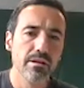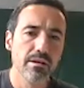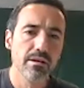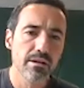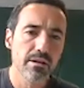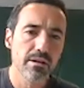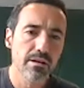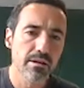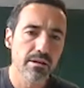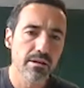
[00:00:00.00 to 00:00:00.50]

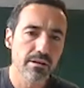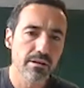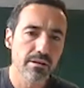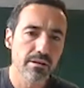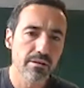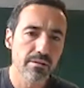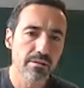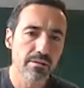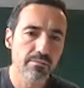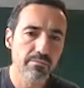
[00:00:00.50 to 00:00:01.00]

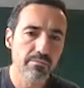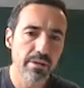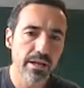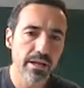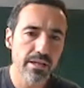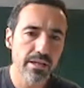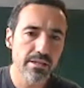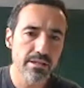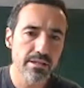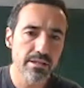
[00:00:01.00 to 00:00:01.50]
By
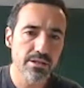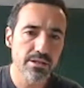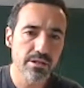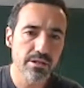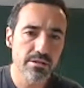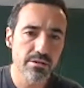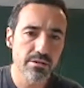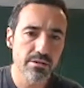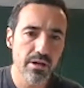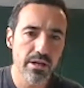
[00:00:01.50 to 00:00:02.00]

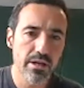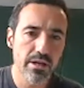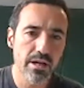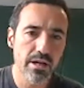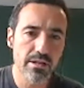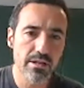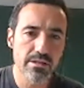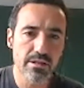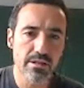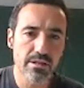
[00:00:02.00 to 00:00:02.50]
extension, so
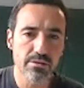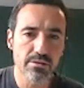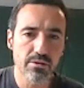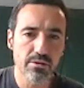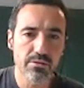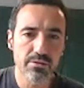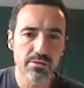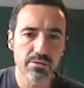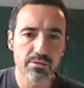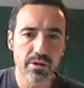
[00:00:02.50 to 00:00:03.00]
as I
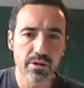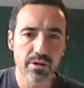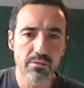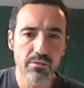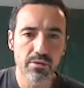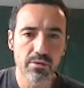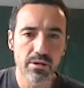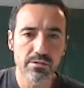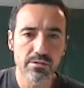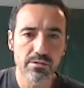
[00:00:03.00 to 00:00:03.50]
told you, I
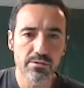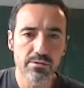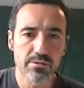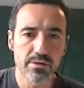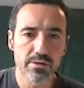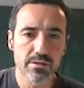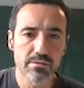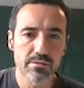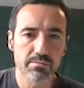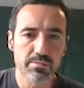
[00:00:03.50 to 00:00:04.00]
warned you,
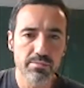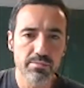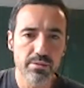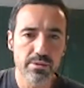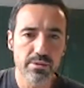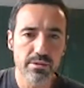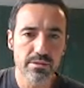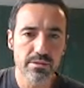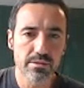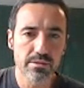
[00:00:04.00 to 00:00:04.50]

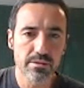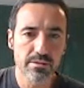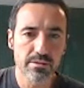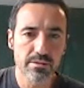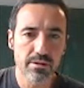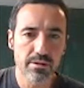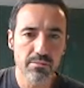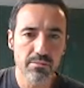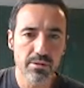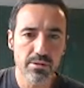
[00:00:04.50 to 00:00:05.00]
it's
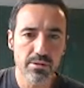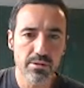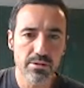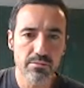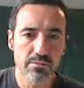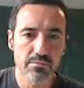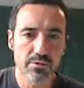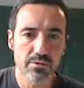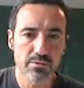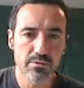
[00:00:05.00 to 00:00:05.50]

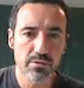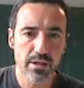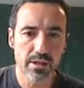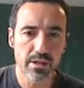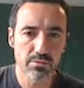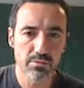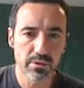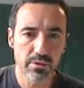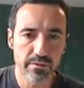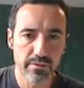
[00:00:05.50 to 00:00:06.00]
cumbersome to
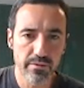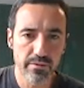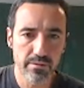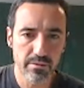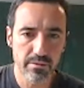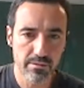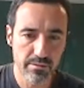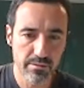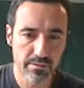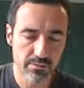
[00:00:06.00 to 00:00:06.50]

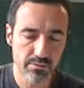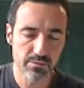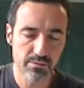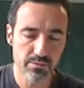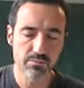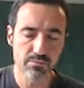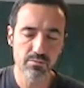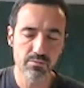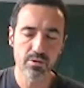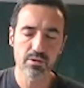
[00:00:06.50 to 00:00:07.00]

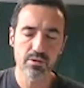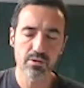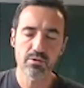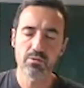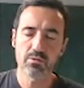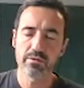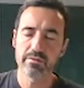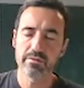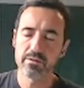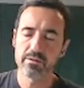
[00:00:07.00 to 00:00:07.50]
work
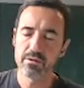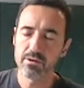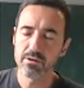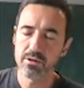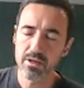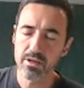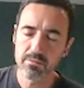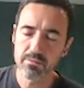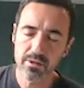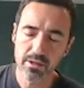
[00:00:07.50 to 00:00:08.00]
with
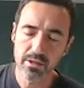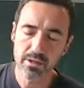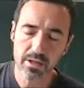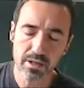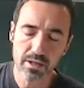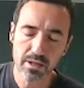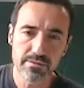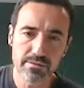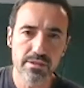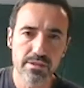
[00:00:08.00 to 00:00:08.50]
unnable
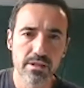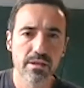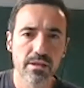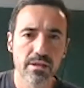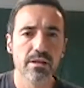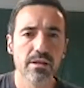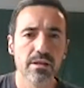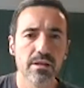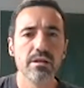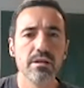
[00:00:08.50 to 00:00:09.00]
graphs.
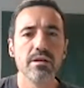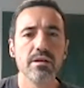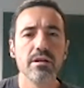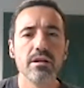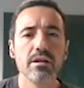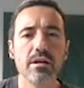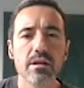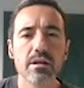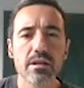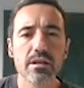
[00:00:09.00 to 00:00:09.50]

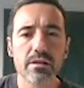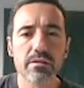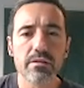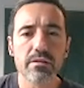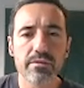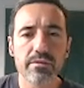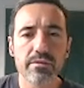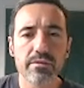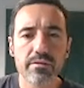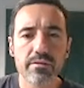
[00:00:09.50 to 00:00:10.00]

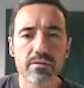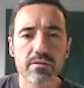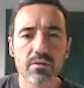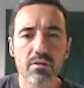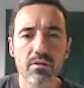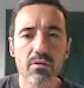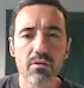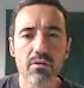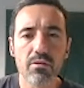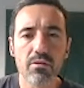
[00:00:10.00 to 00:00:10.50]
If
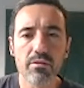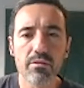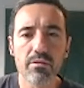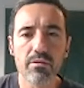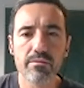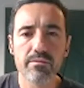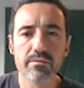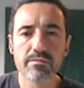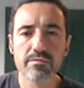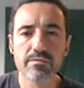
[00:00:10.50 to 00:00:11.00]
rho
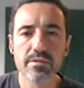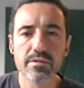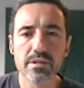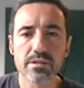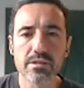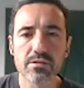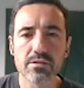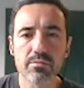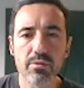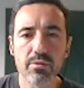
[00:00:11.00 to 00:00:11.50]

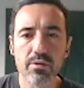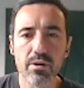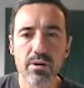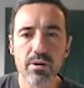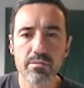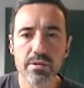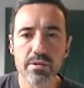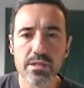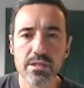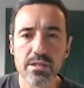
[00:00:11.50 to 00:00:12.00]
is a
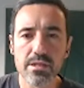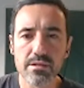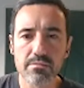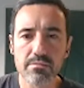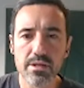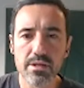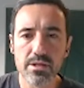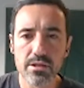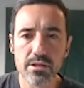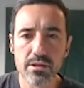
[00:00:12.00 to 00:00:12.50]
probability
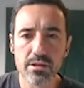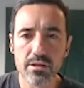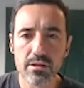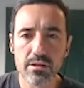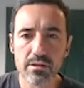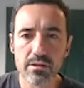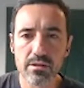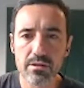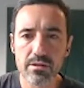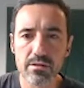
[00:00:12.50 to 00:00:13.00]

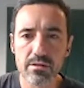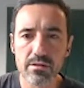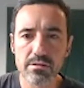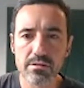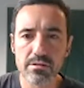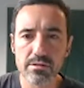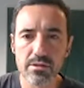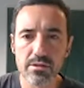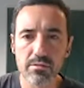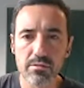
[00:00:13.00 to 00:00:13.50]
measure on
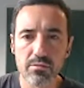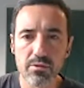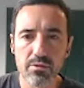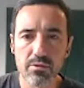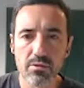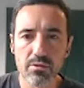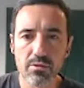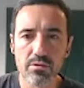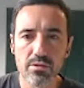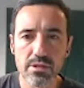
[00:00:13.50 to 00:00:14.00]
some
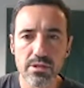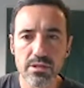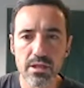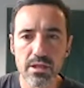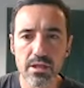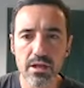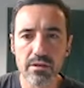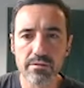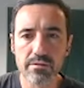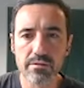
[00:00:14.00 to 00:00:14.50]
rotated
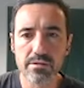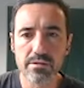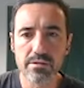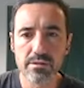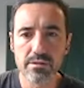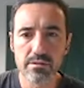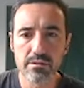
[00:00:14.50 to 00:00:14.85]
graphs,